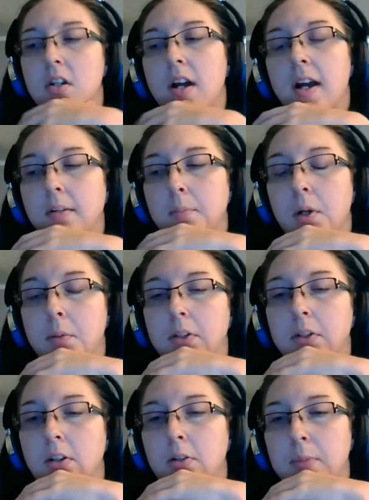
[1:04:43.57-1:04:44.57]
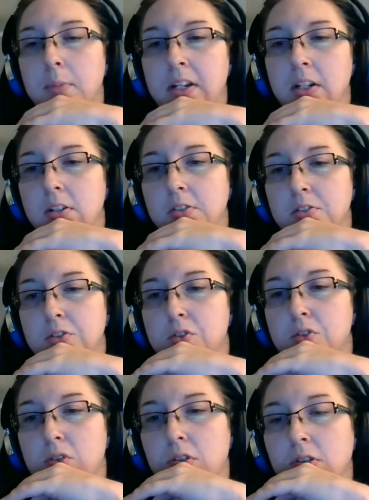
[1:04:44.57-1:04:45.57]
I probably could have made it a
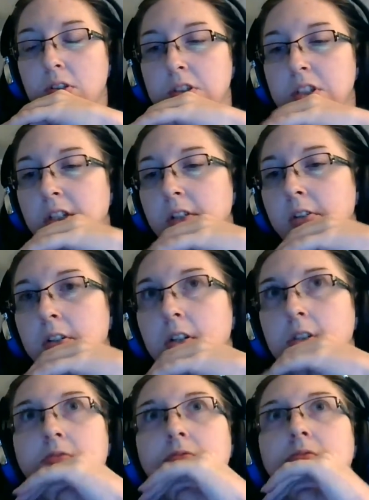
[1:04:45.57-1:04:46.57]
trilogy or a...